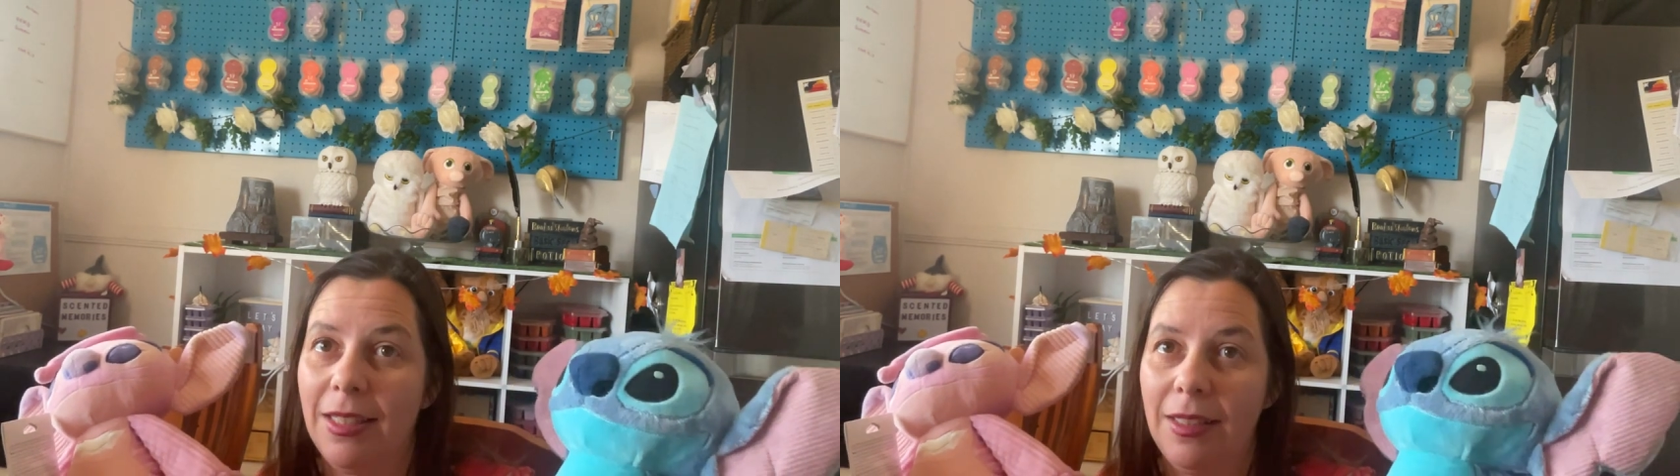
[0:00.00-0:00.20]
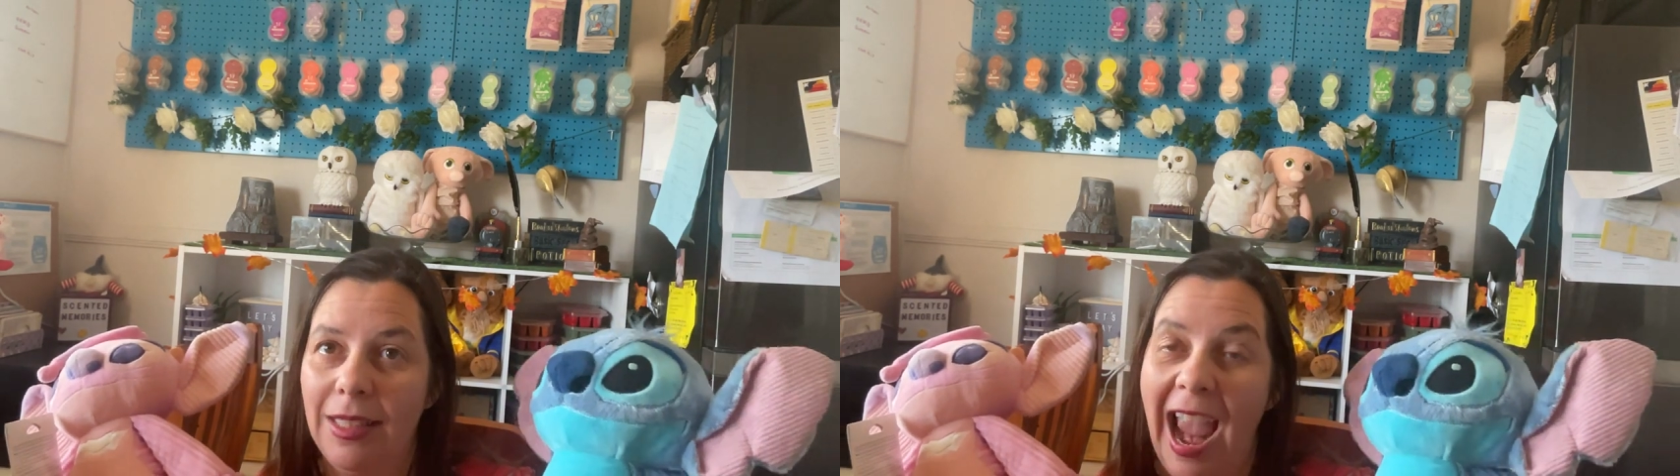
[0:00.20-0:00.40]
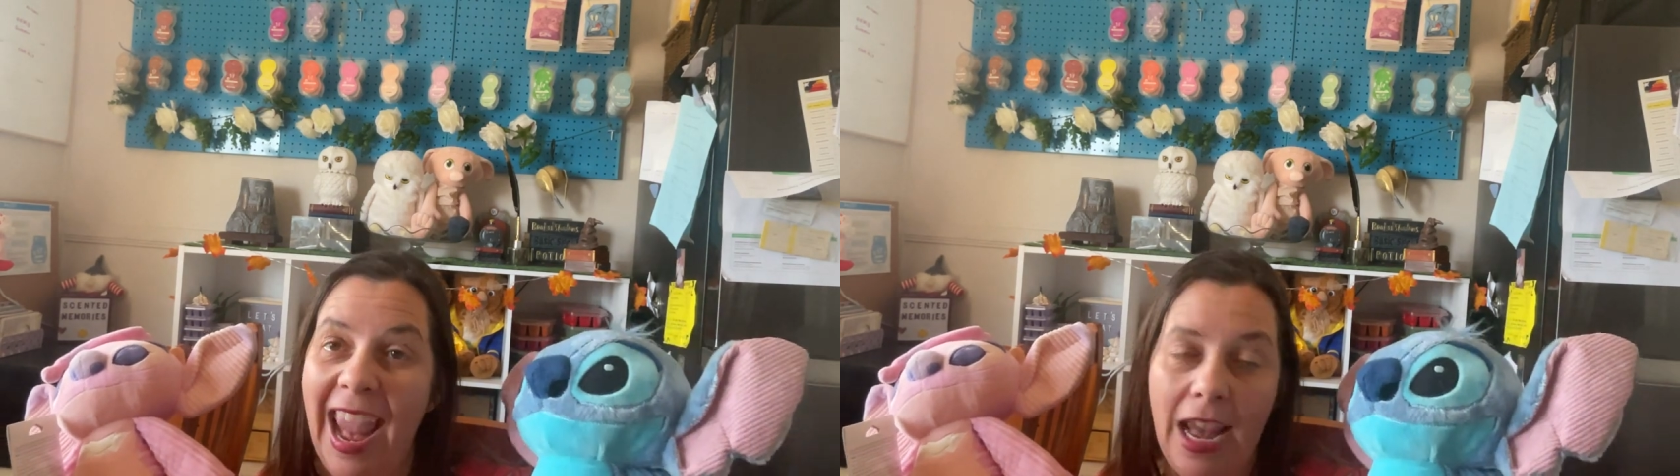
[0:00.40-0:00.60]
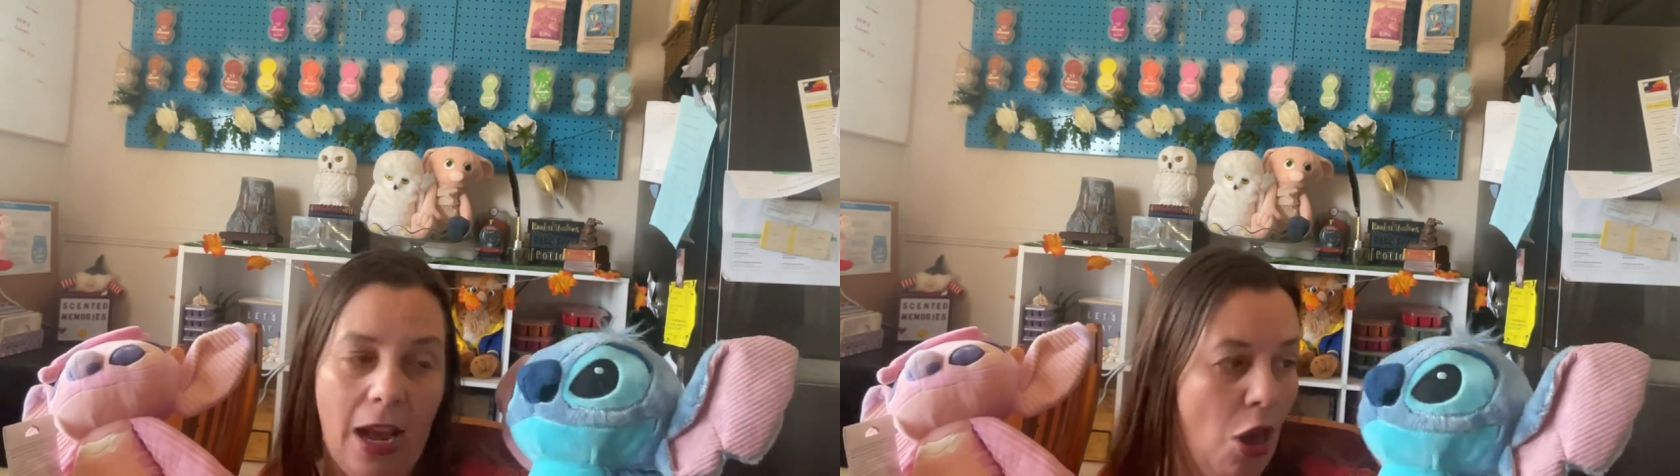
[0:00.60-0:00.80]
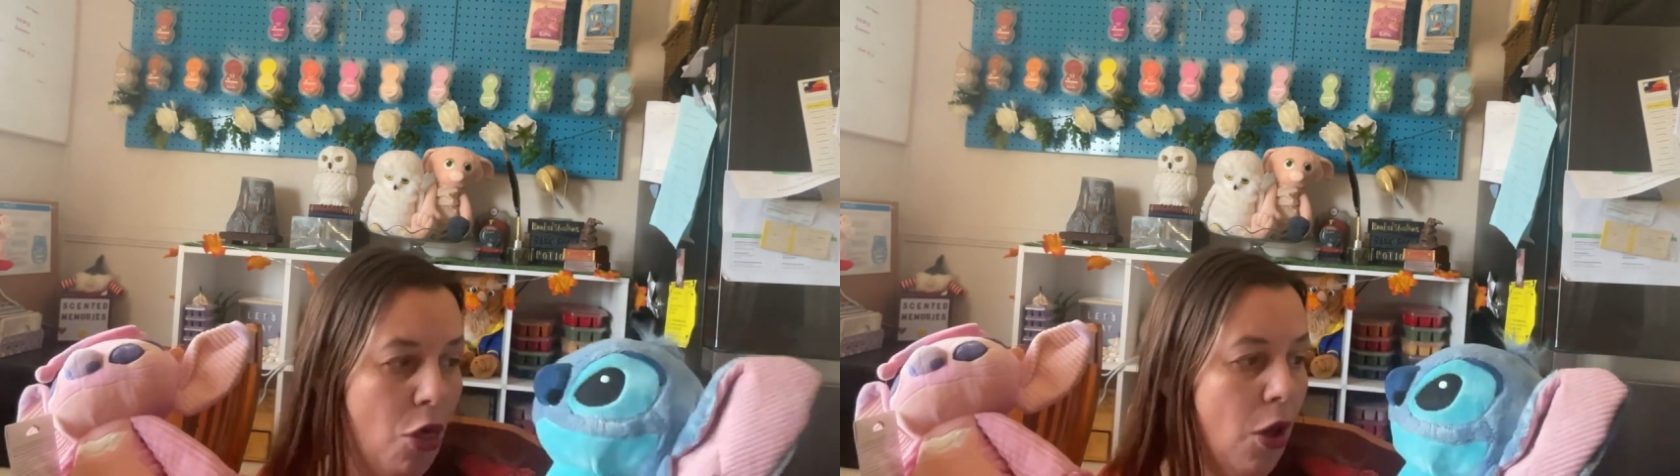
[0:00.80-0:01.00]
take
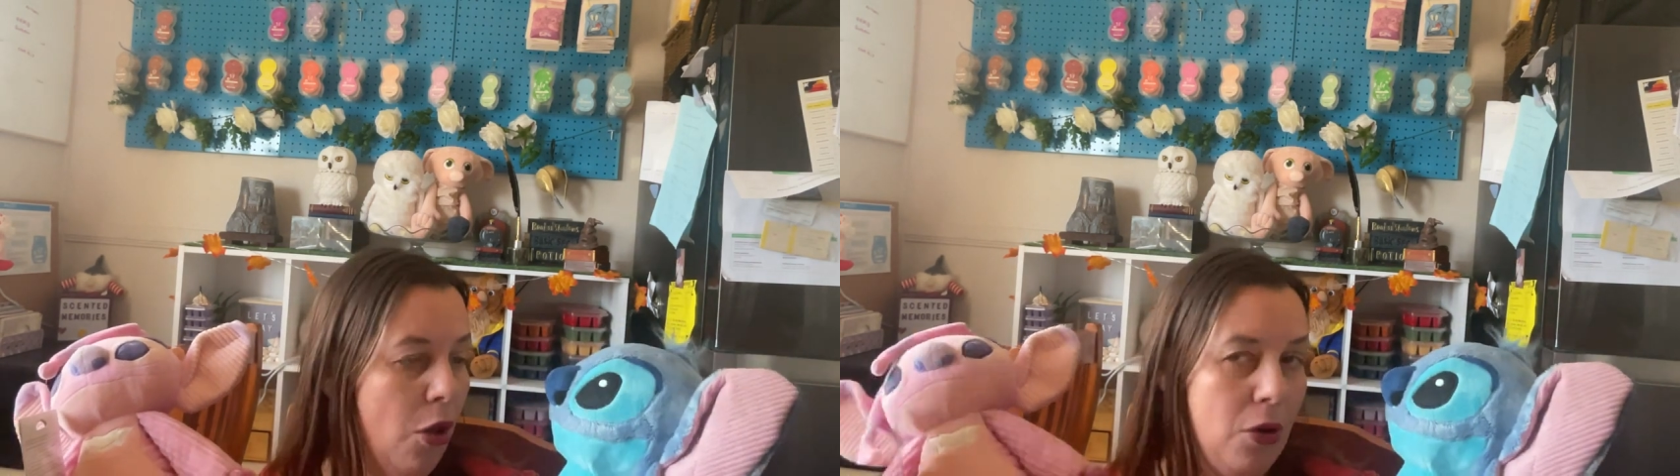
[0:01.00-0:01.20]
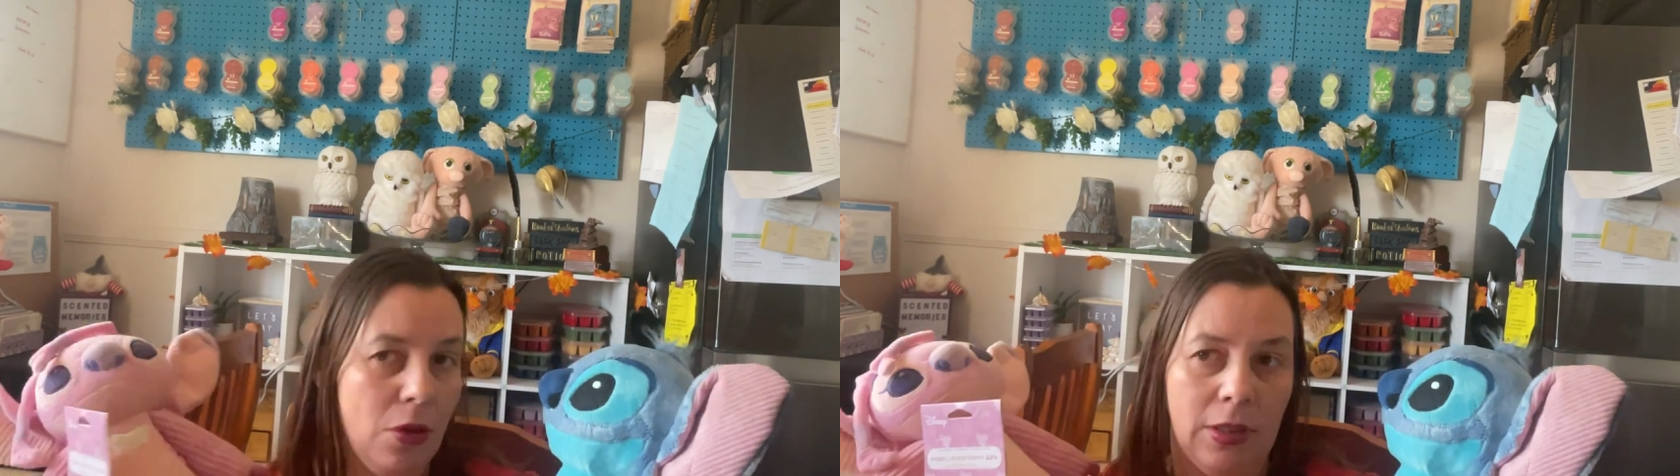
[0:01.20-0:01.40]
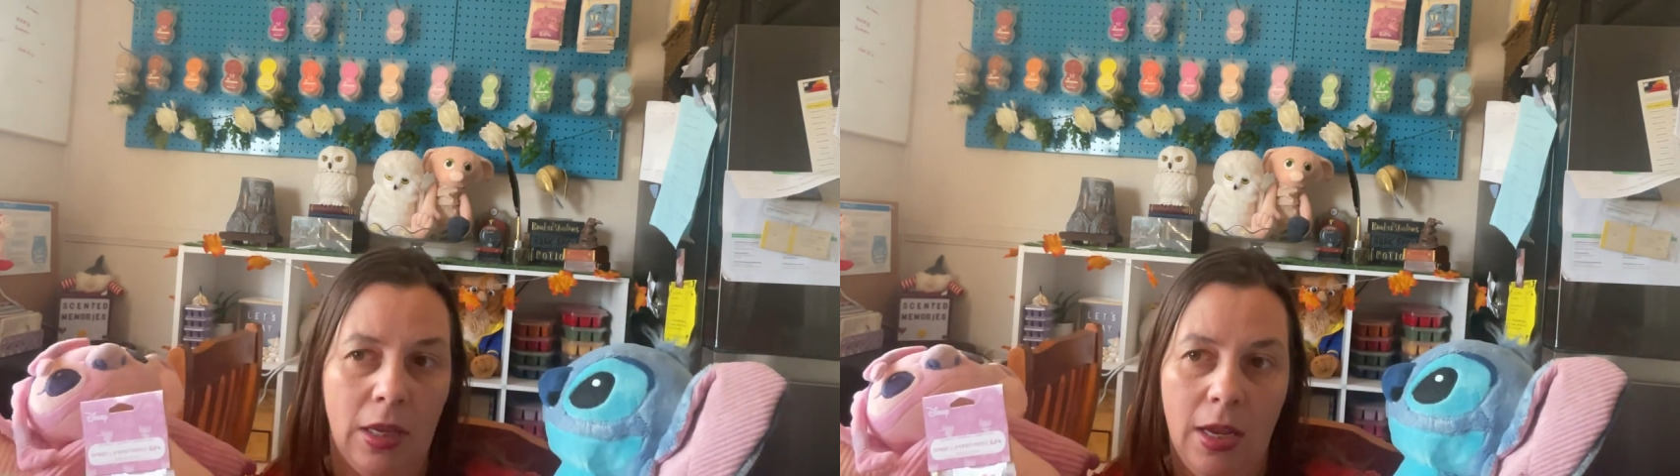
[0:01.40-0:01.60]
those